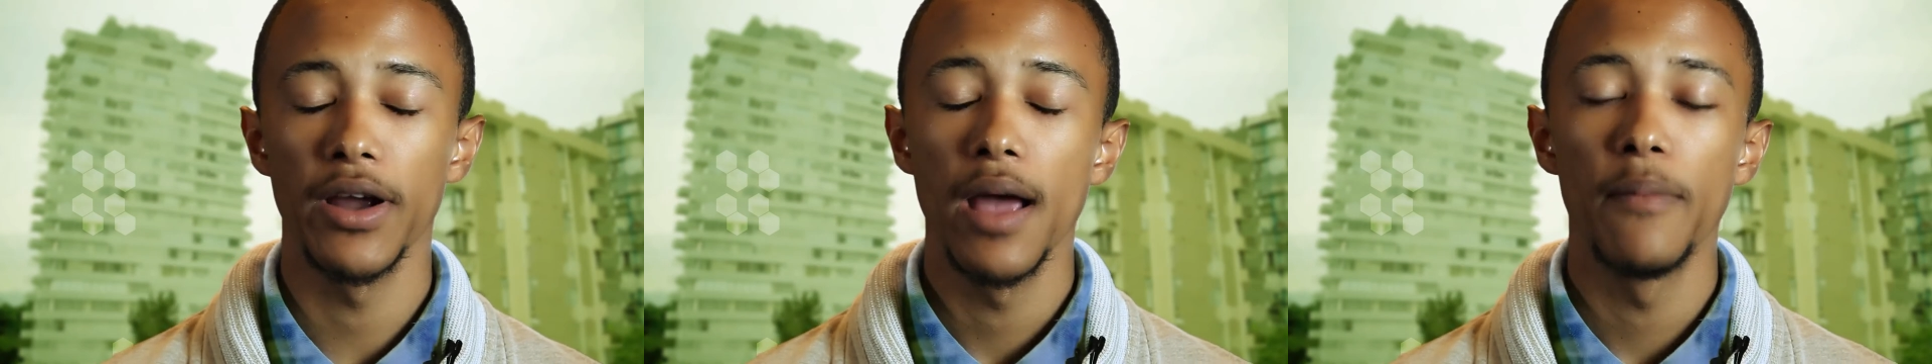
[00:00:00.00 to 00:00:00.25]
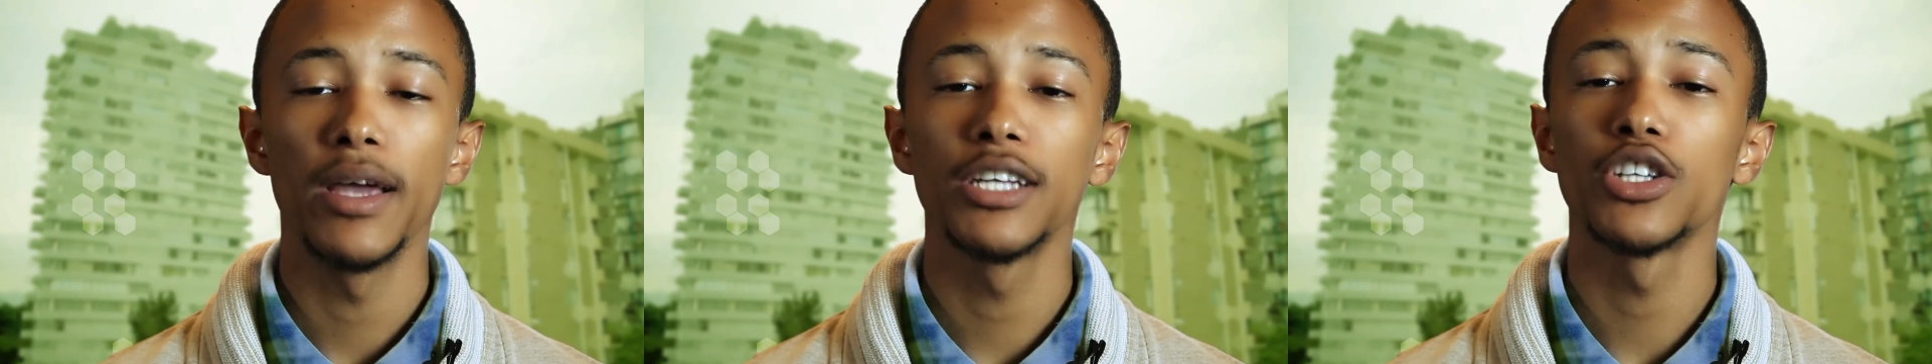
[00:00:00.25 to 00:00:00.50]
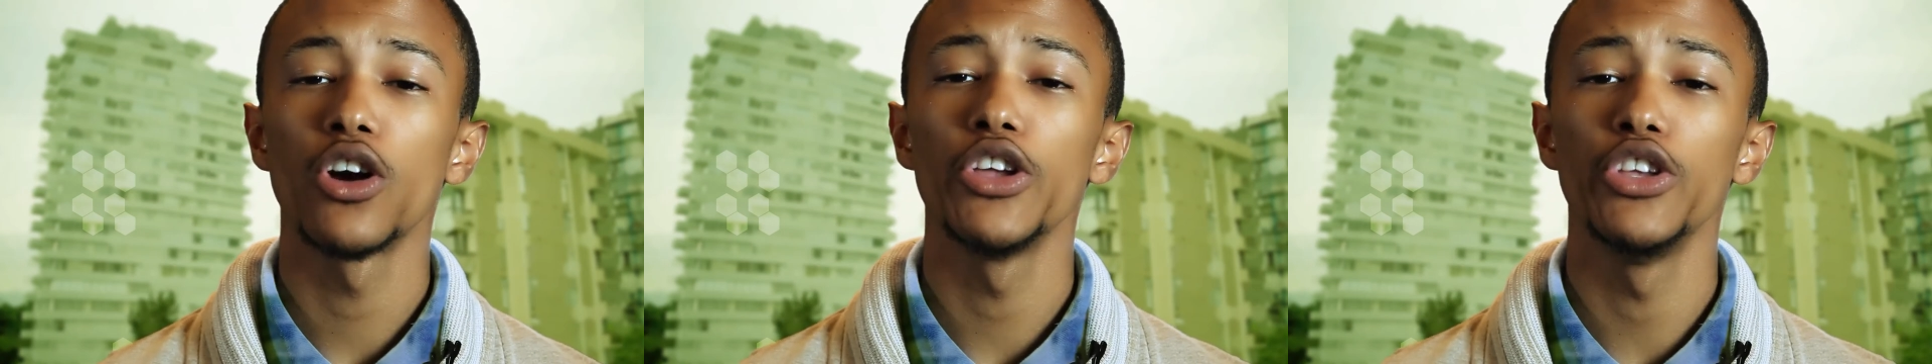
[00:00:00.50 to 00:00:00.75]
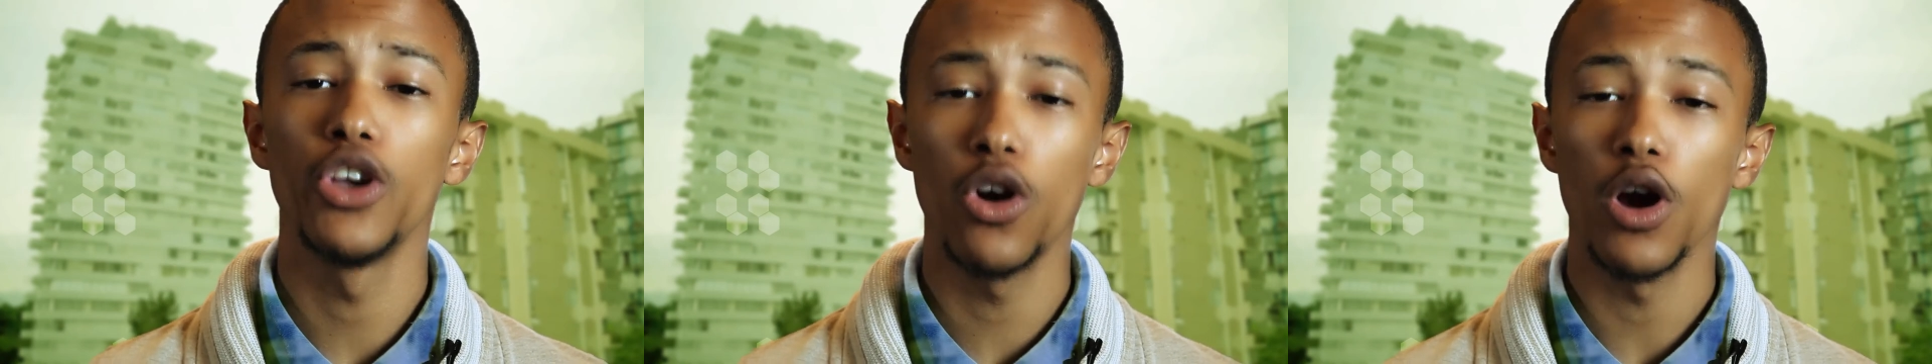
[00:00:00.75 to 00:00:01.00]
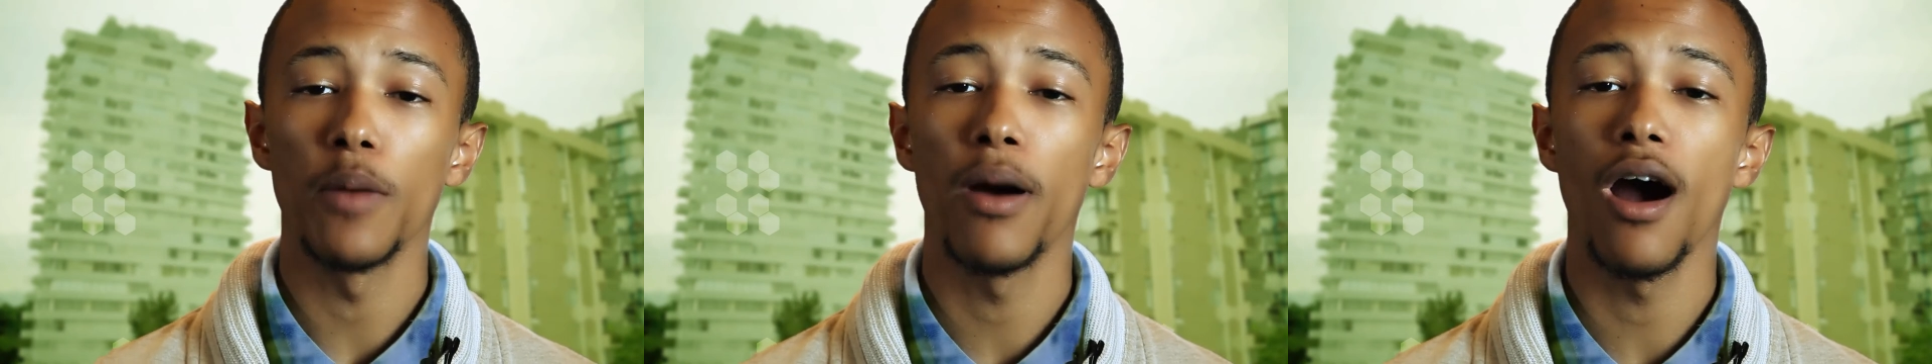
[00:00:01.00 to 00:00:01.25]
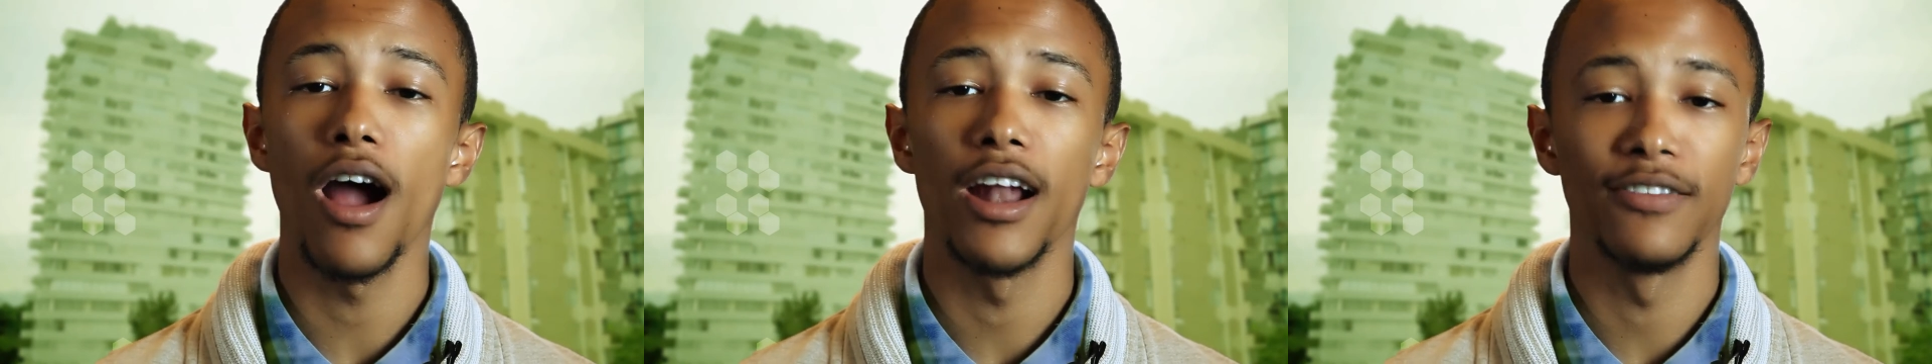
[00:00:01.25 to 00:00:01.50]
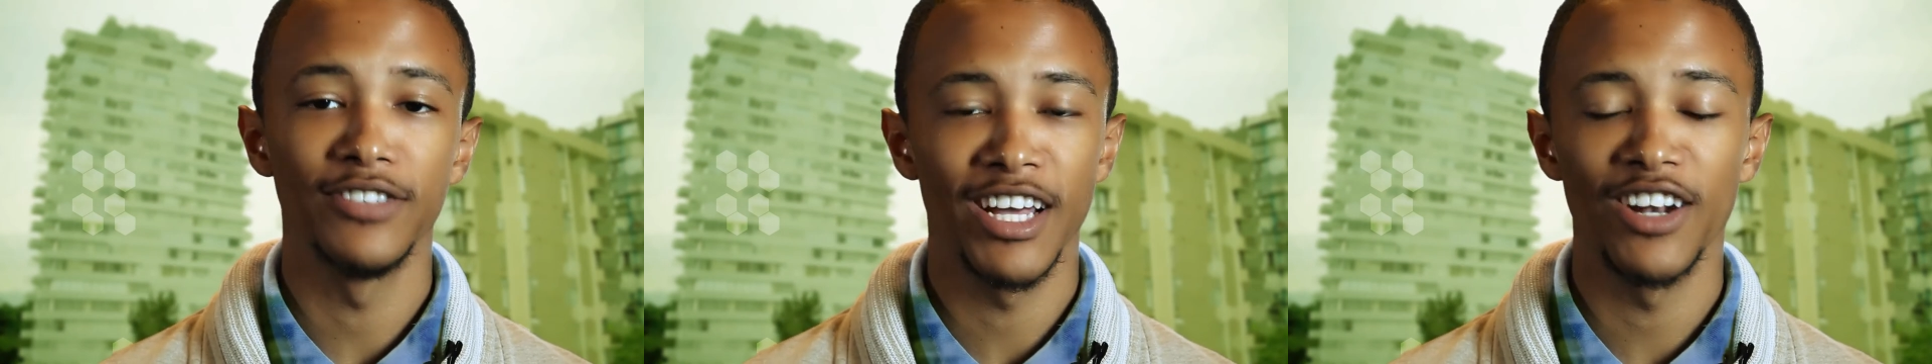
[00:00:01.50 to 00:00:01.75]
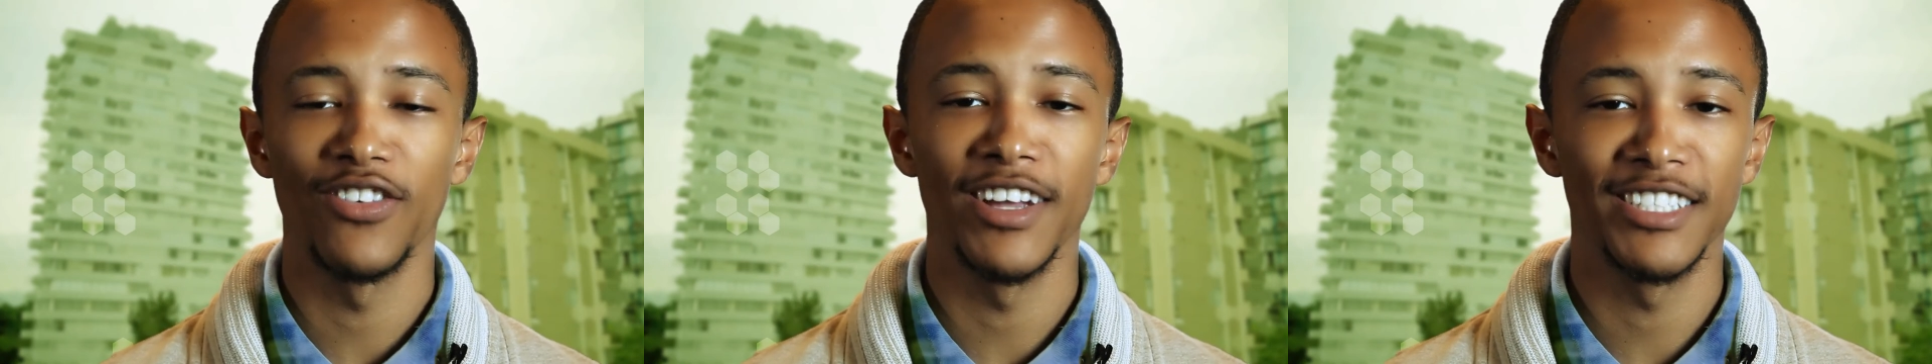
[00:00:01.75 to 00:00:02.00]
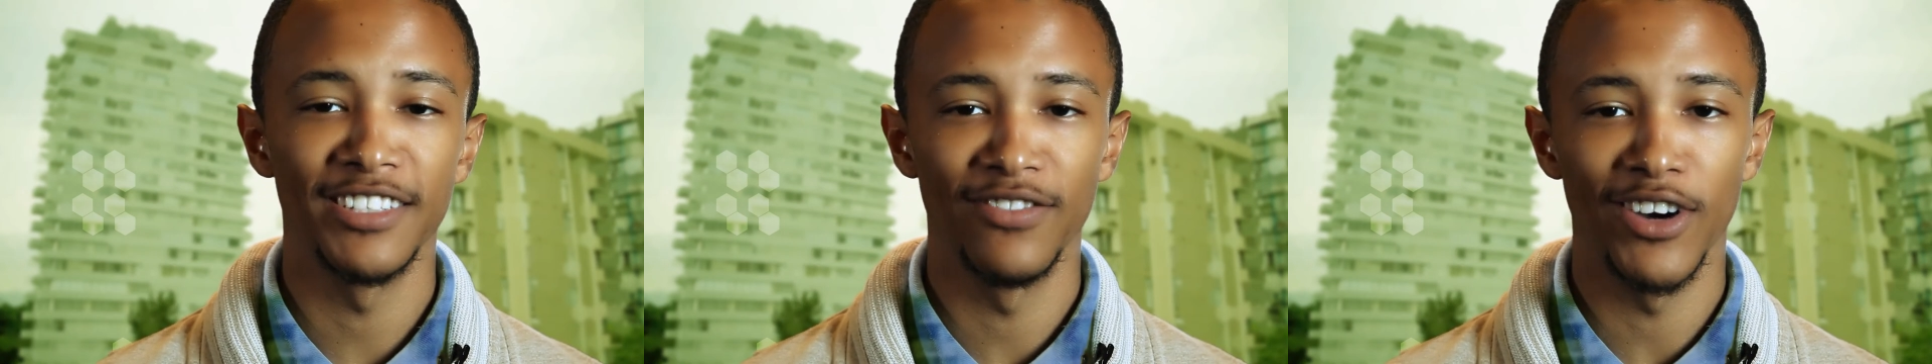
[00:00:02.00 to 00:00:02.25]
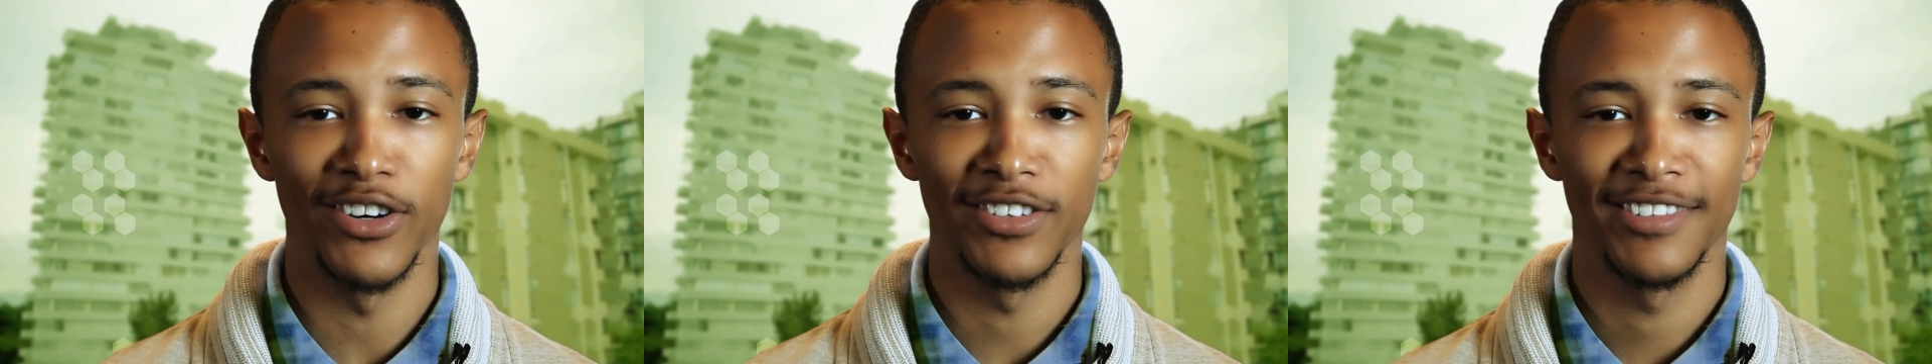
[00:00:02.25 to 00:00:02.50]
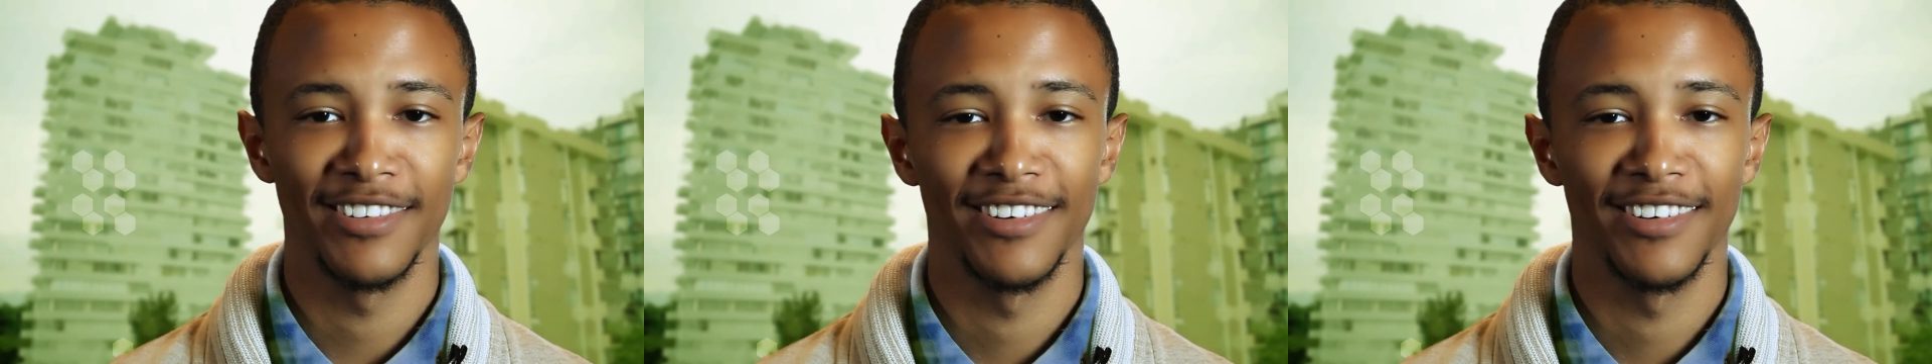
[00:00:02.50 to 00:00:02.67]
Make sure you're a part of Generation Vote.